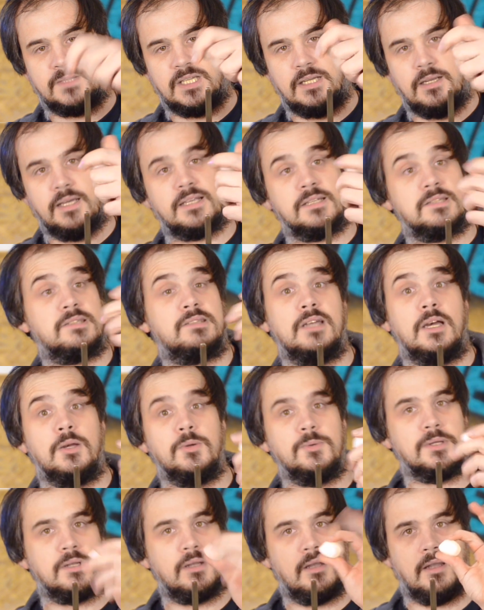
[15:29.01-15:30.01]
like a
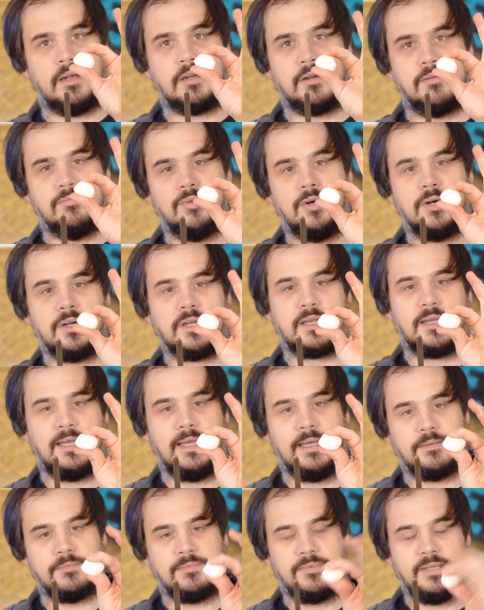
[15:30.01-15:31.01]
stone, like a rock.
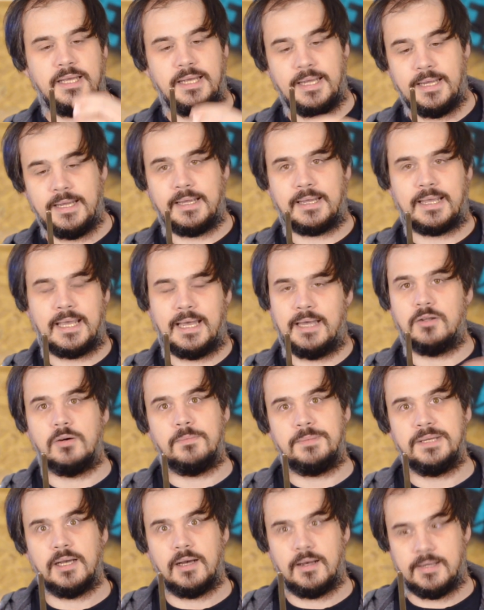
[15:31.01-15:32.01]
It cannot
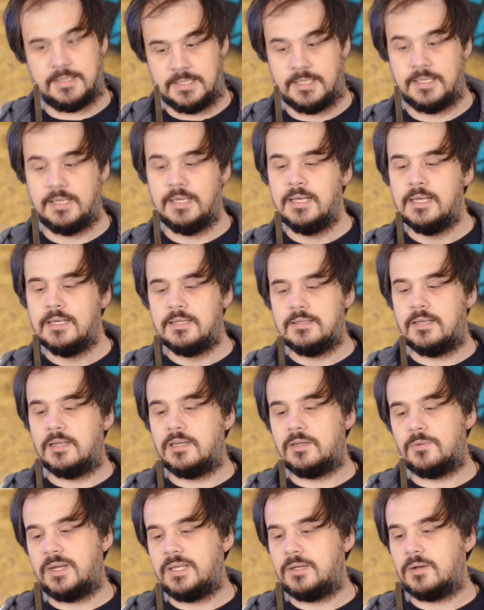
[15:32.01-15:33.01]
be harder. The
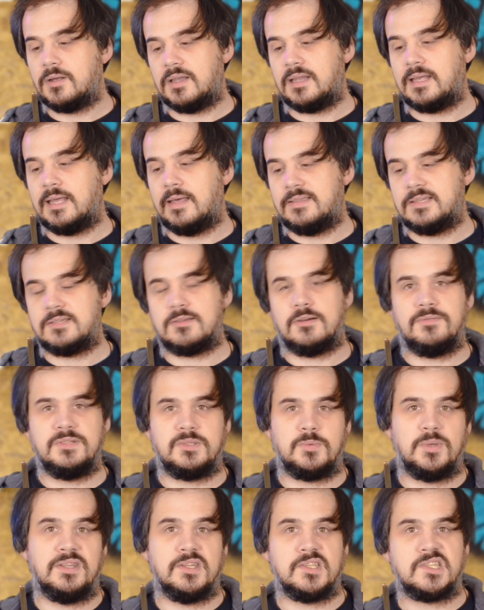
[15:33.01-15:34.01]
only way you're going to get this off is
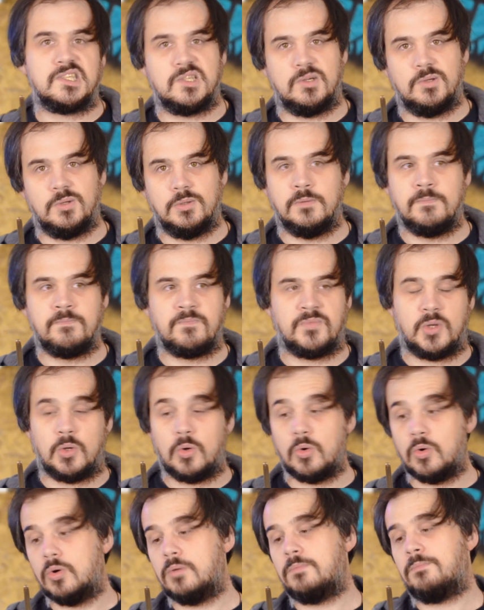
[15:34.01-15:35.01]
with a saw
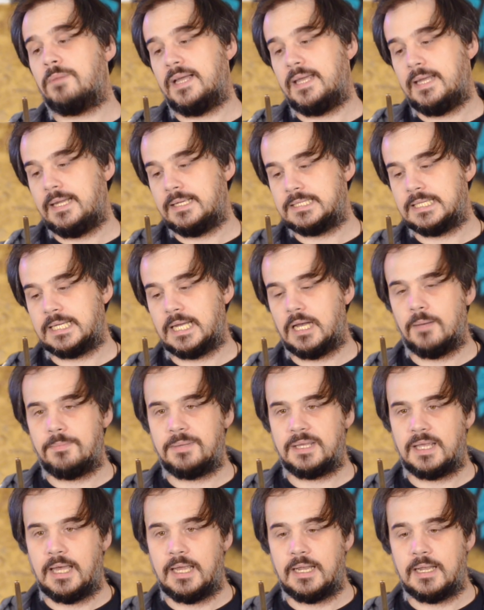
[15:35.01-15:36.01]
or by heating it up
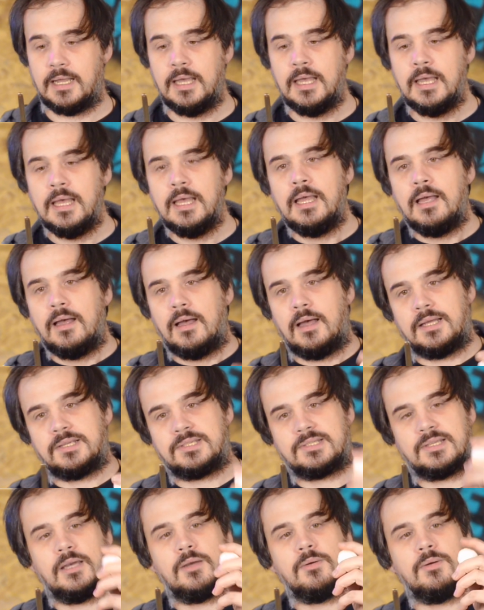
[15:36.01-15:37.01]
again.
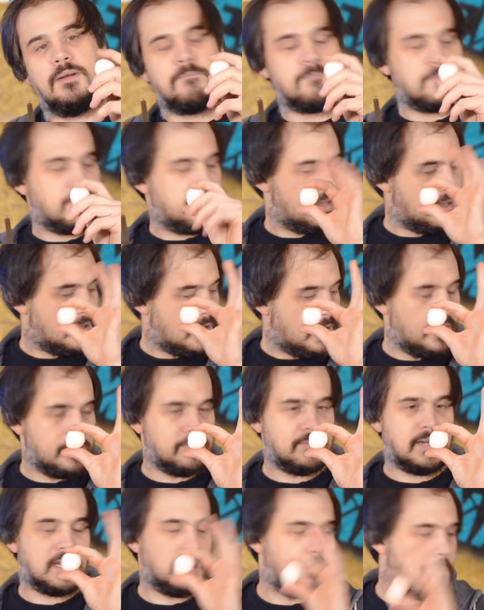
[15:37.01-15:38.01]
So I
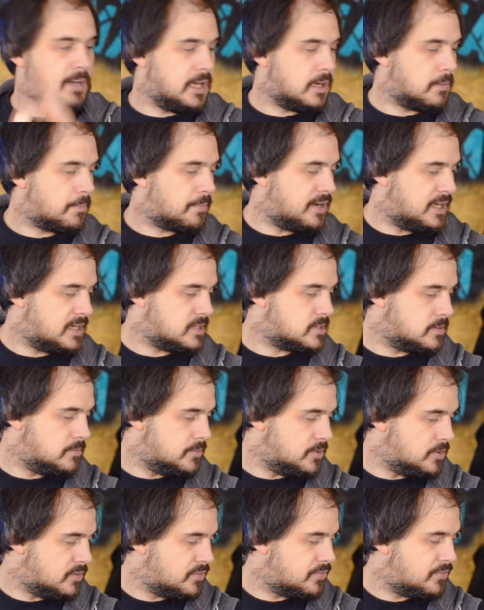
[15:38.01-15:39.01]
recommend
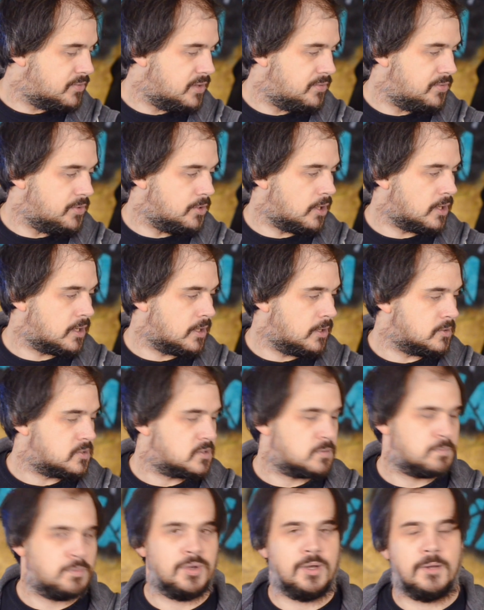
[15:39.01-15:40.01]
Plastomorph if you are going
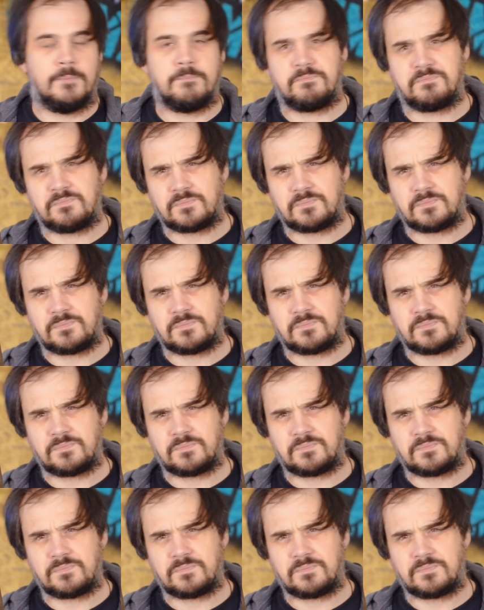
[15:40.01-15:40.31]
to put